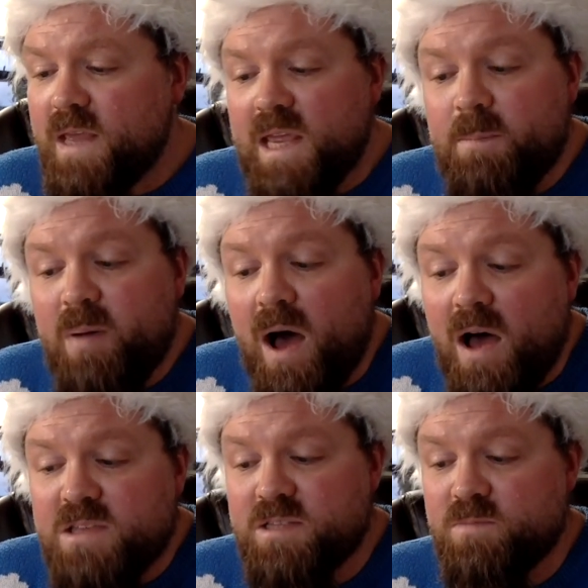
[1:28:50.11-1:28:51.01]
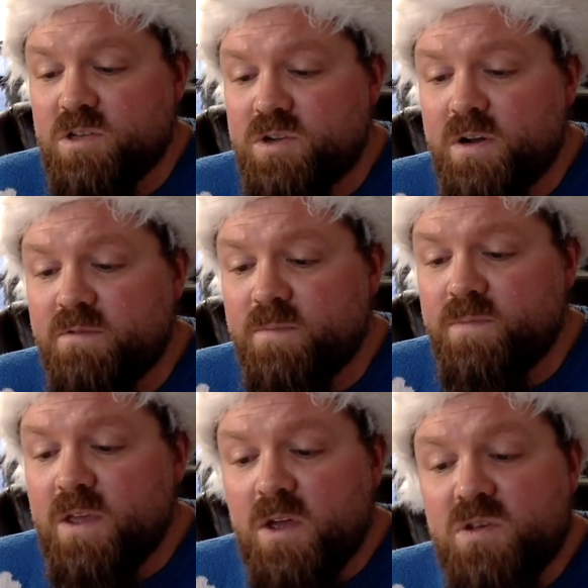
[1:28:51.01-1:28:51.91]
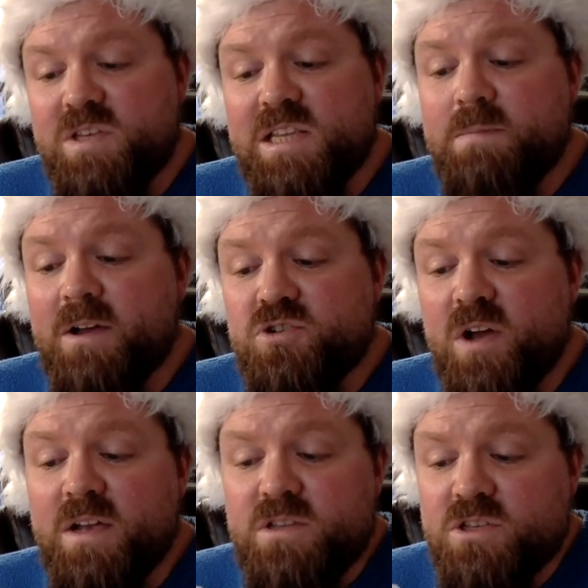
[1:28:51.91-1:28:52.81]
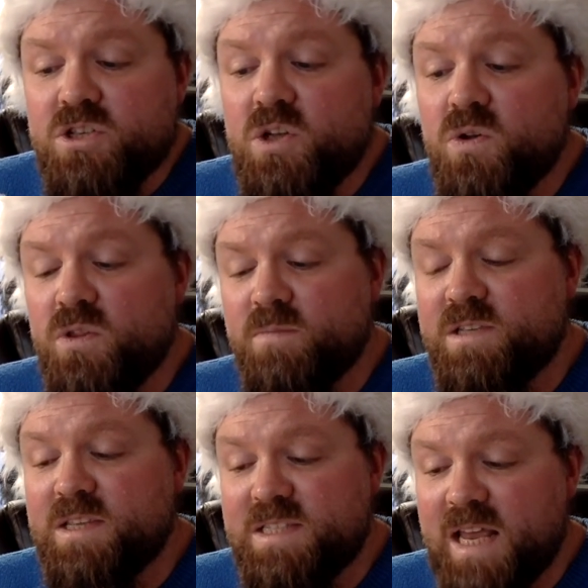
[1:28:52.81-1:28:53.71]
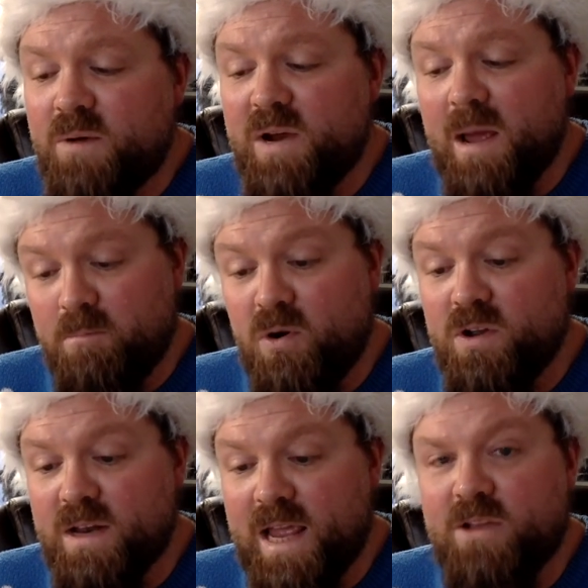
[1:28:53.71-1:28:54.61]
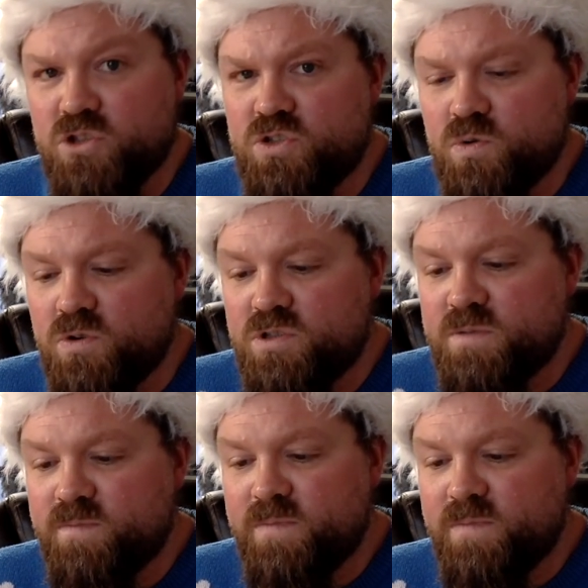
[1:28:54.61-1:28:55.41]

He passed them to Donovan, who set about trying to secure them to the celery and broccoli and stalks.